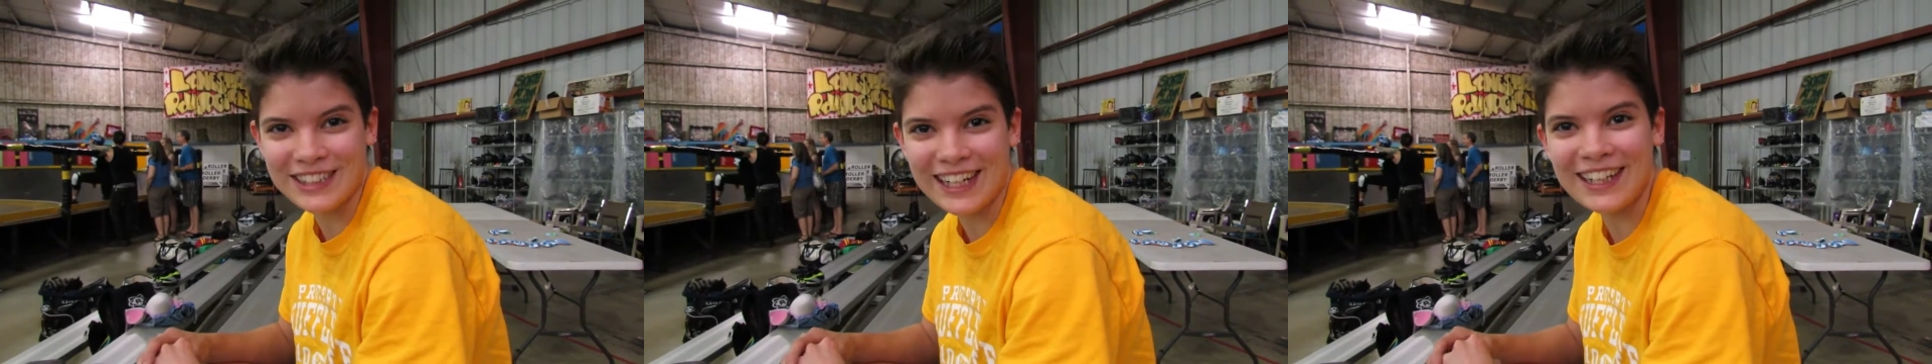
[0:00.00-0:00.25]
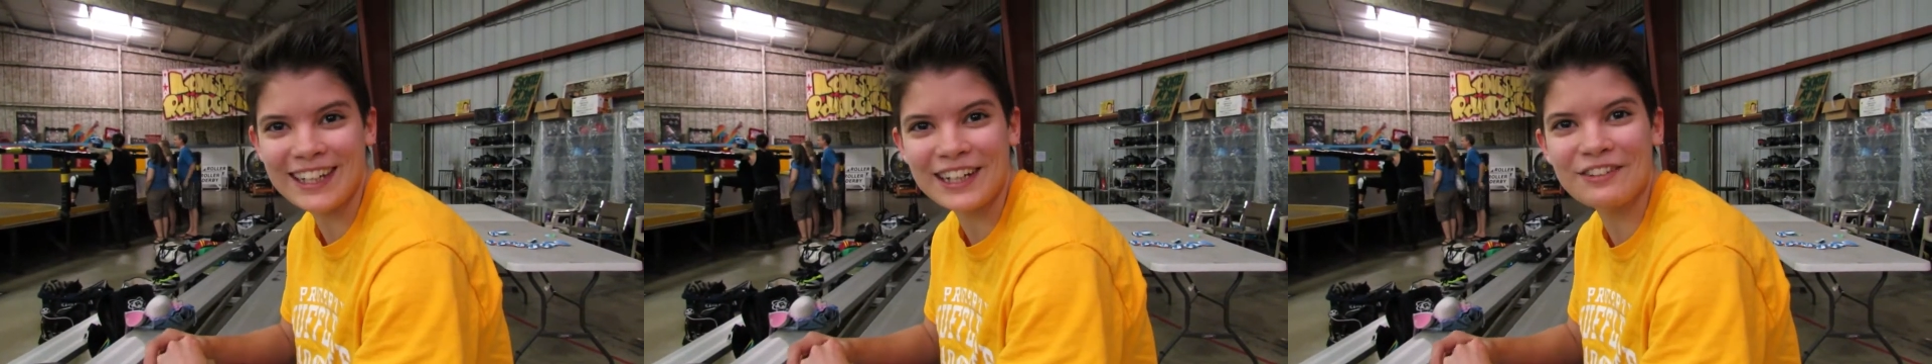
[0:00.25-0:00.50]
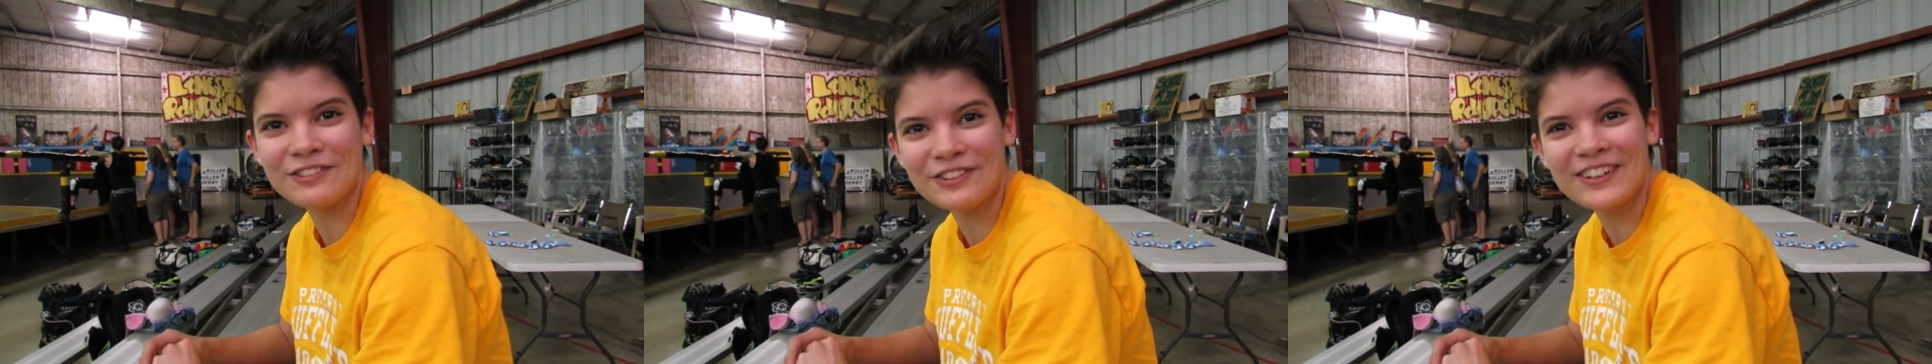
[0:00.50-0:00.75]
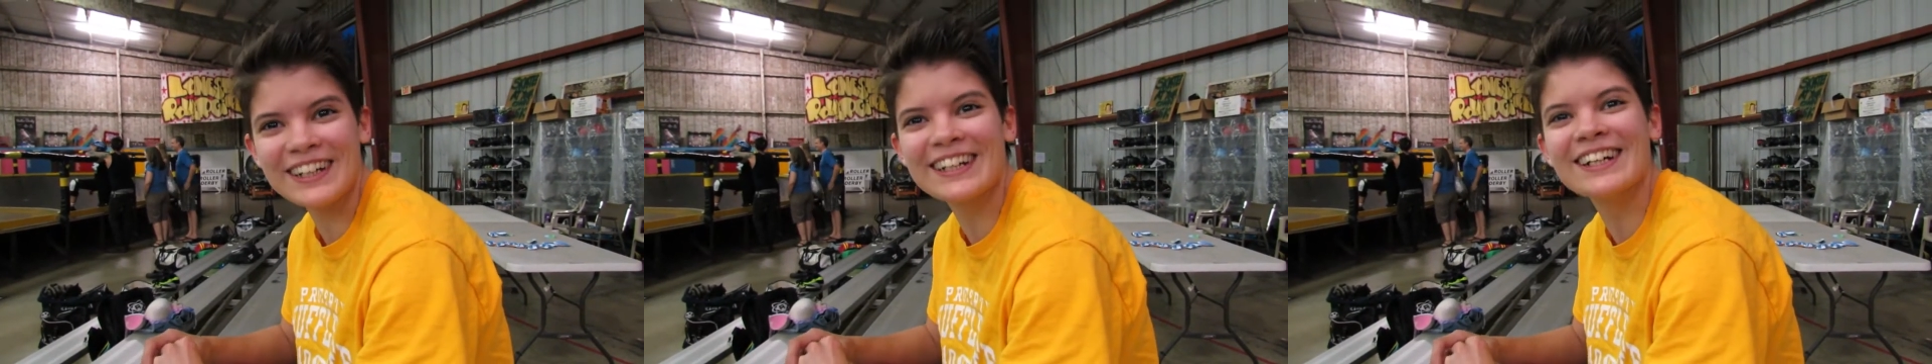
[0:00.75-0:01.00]
I like
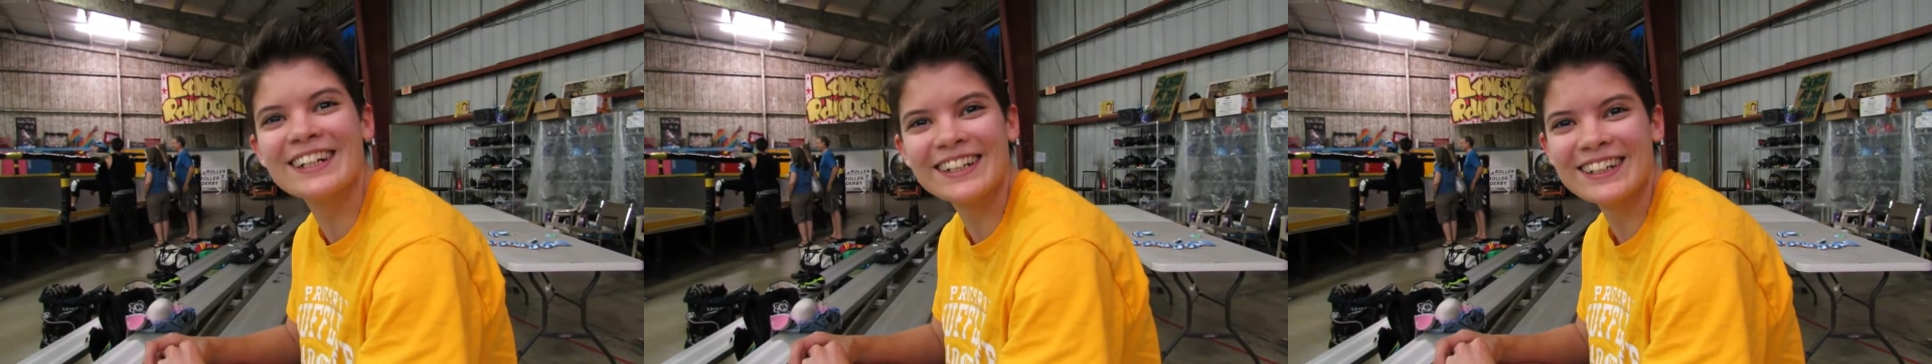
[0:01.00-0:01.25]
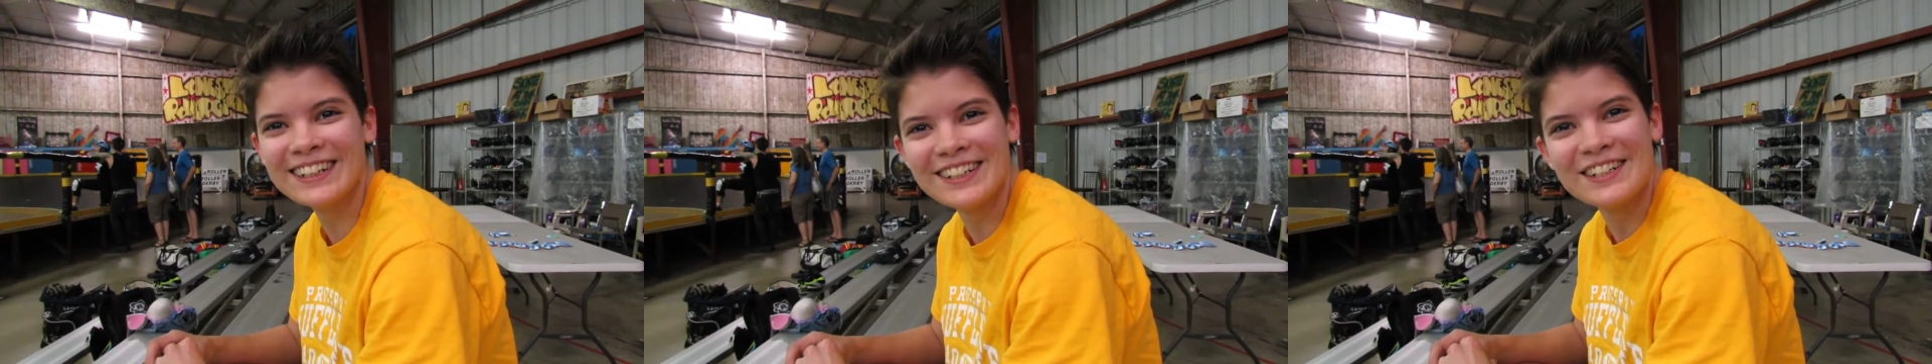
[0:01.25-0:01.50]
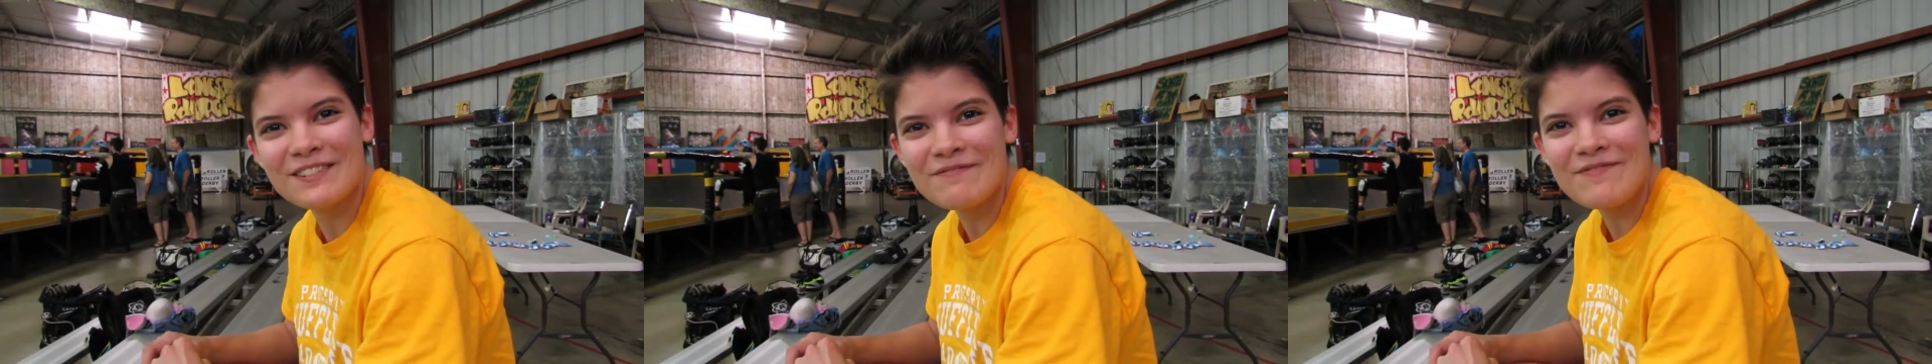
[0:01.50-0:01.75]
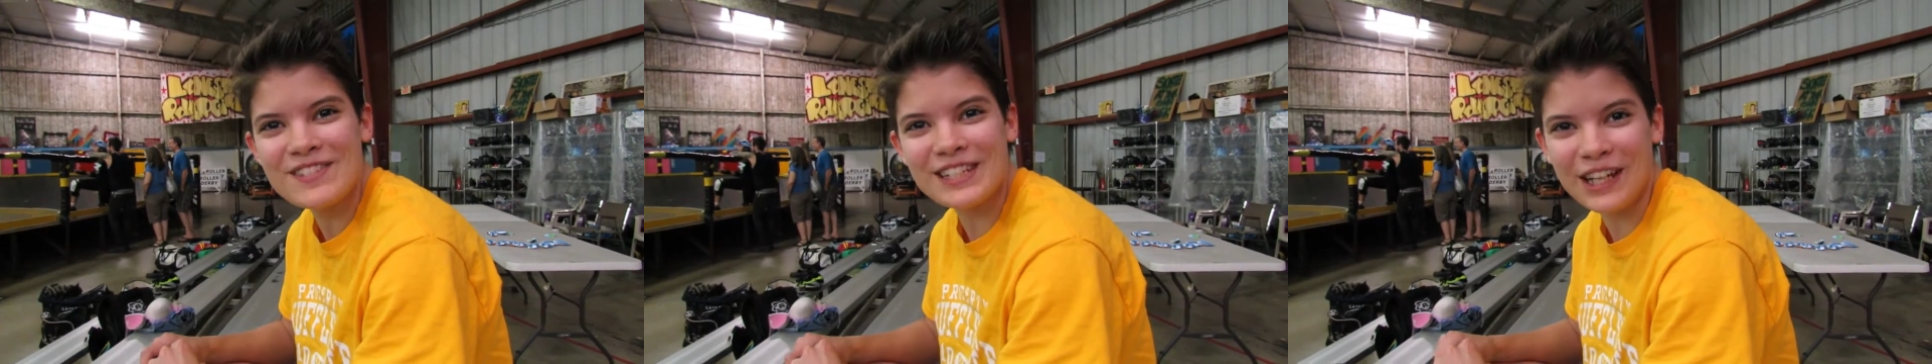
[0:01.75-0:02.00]
everyone.
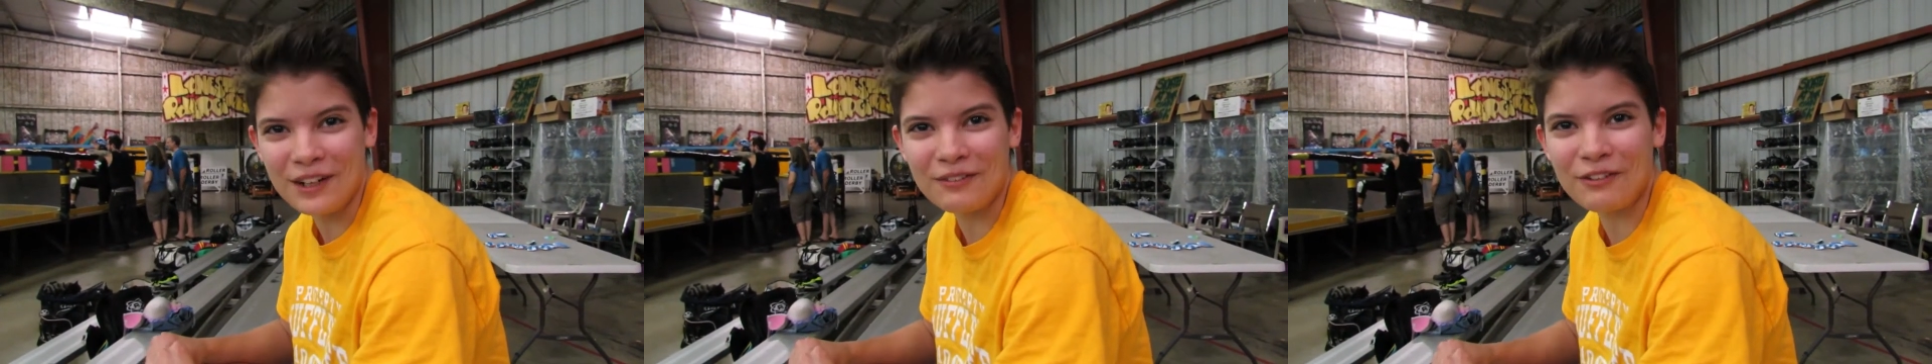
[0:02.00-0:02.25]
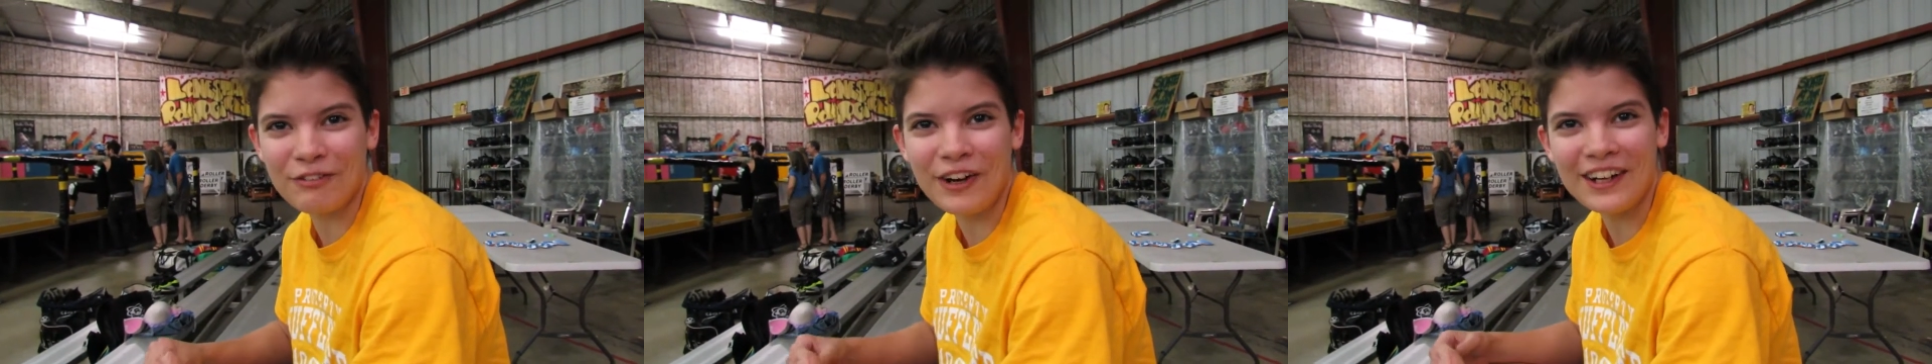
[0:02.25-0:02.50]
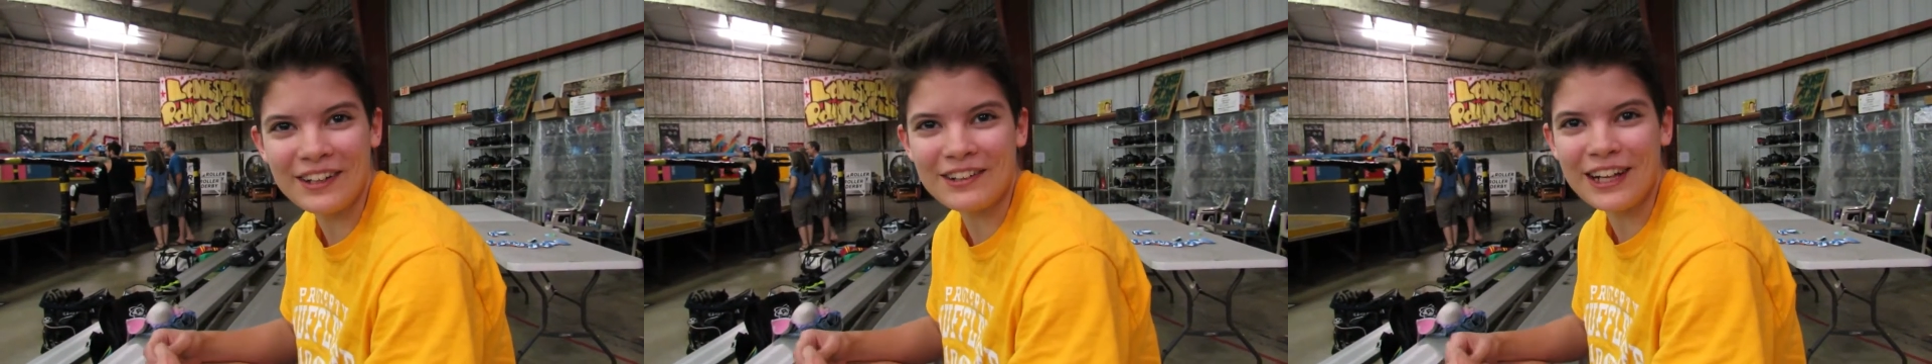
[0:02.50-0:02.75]
It's gonna be fun.